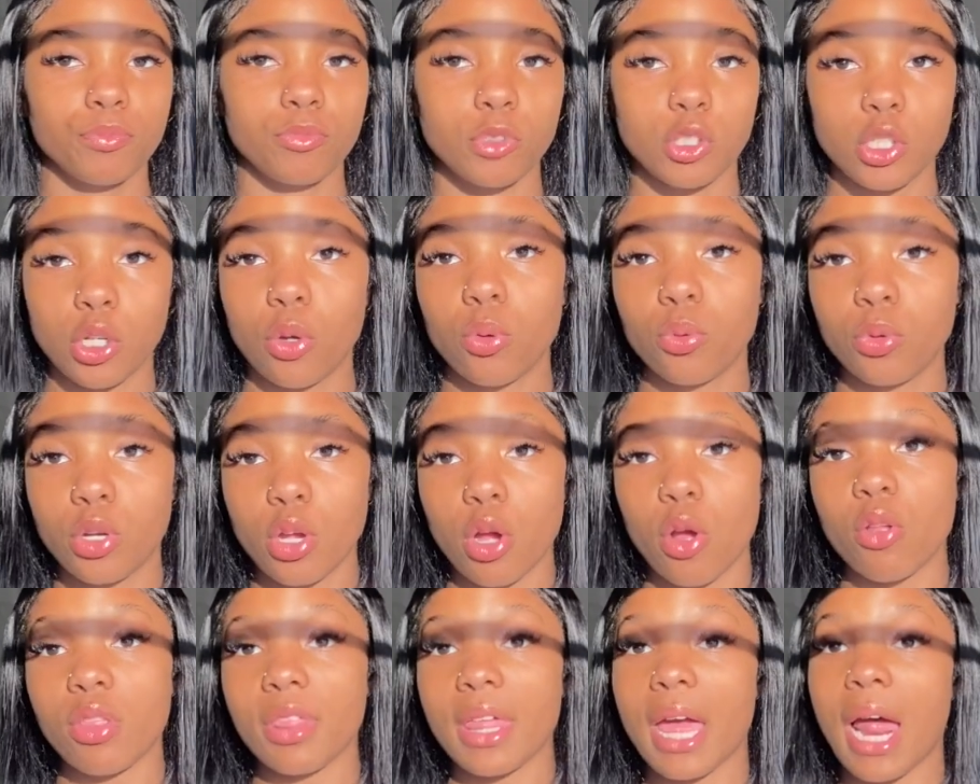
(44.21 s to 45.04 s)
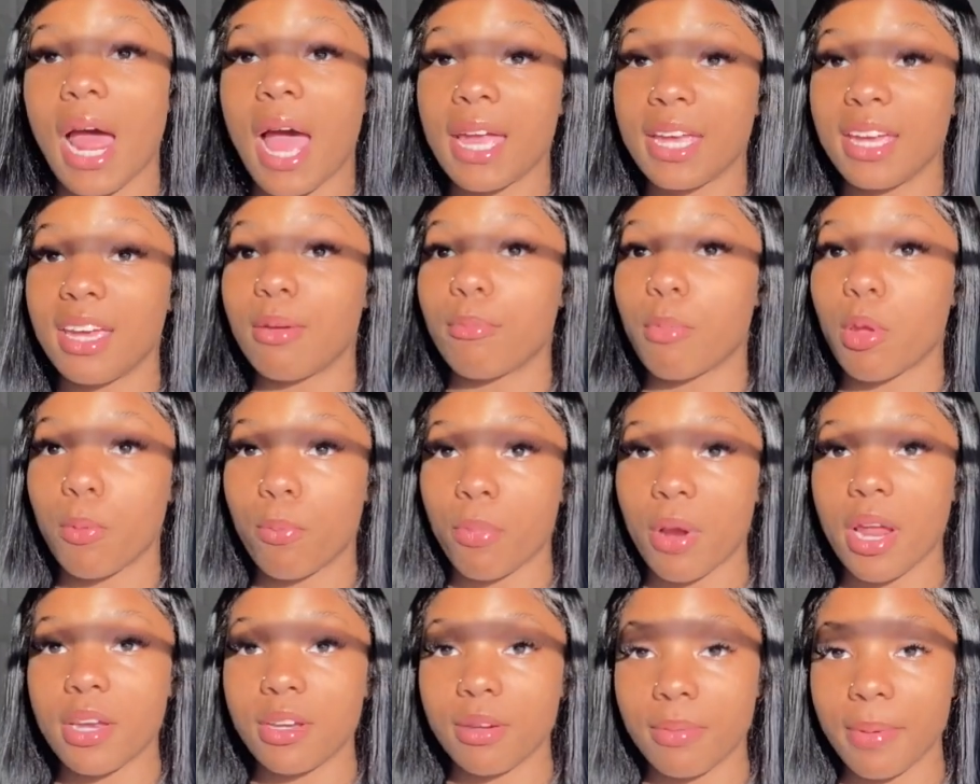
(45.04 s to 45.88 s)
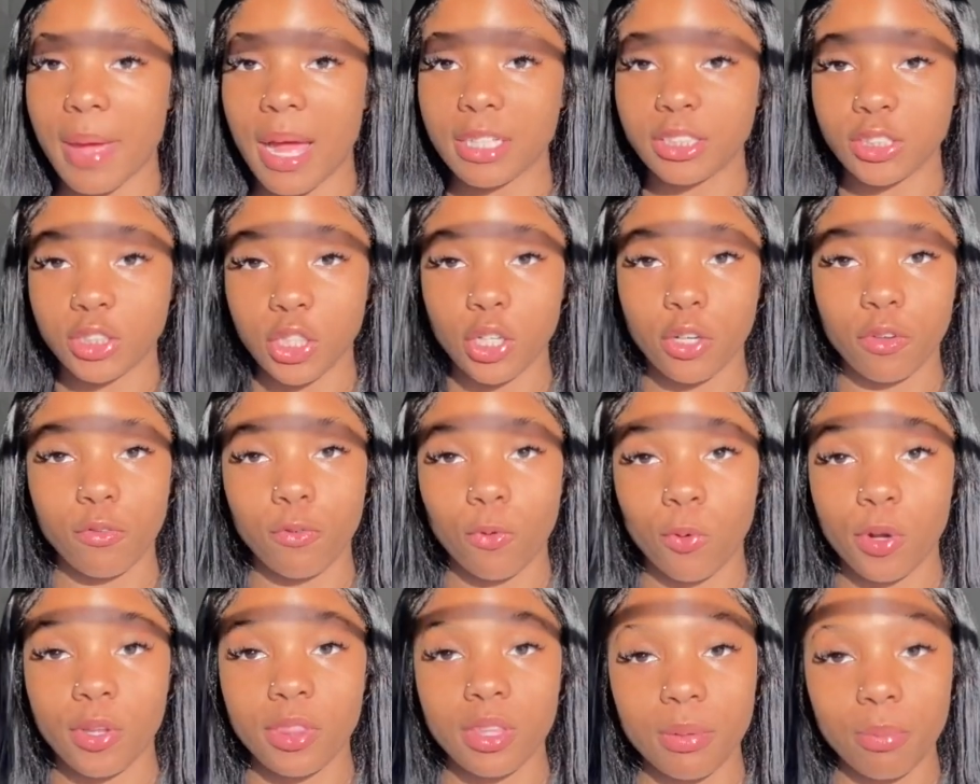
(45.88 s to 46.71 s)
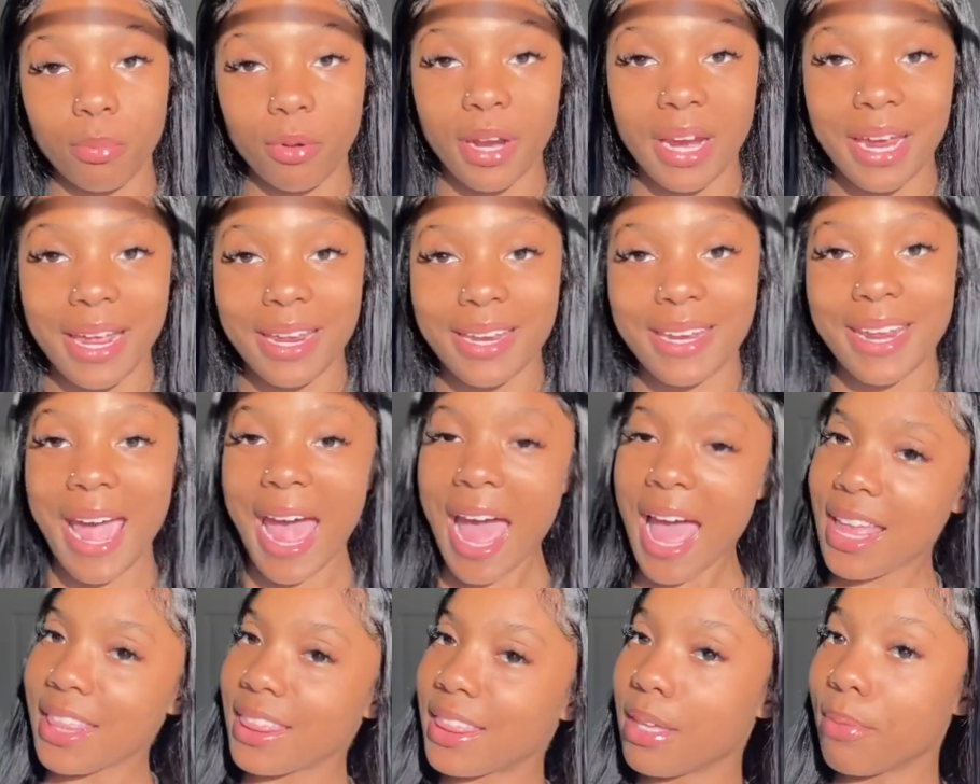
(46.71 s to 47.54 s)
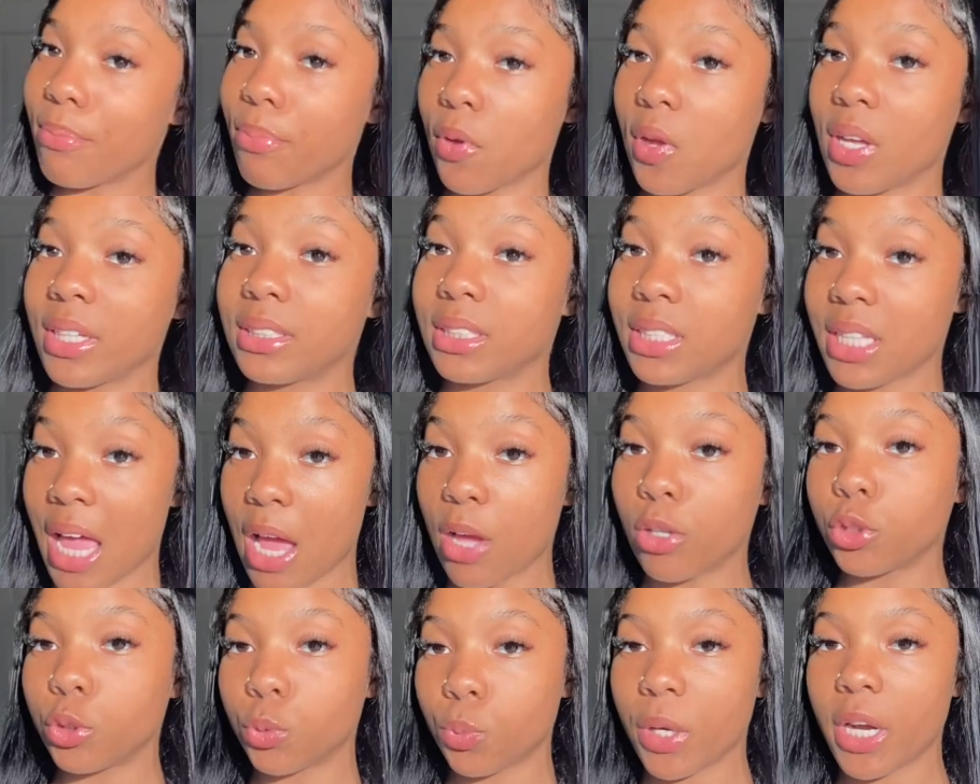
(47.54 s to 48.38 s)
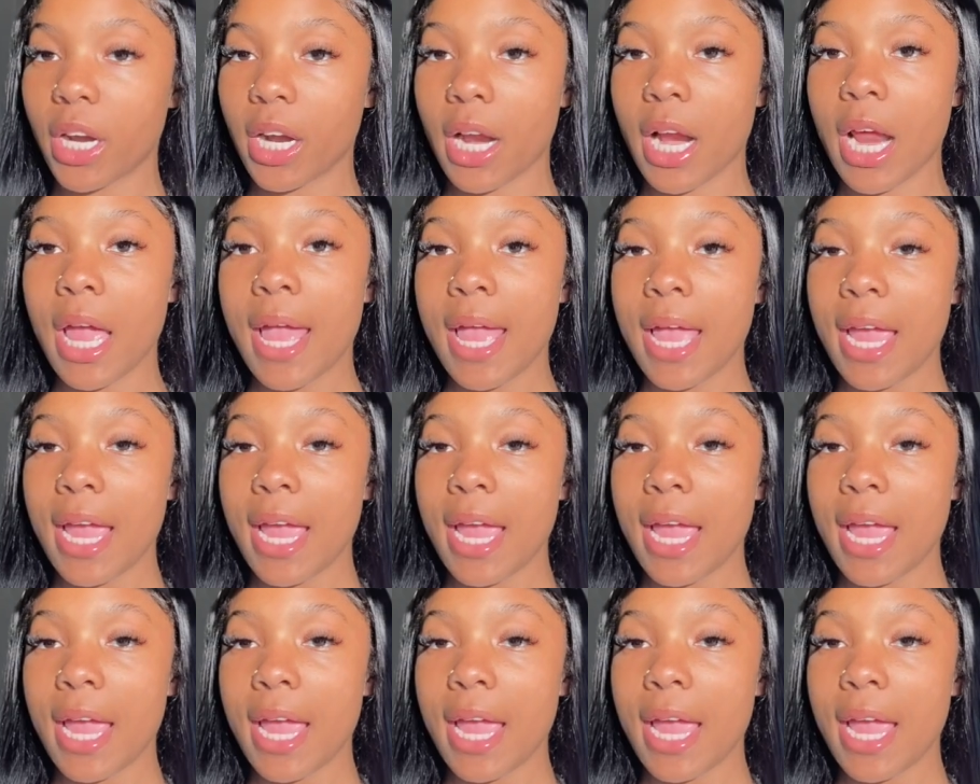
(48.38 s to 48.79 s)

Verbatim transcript: don't know that I am a brand ambassador for the brand at the Boss Loungewear.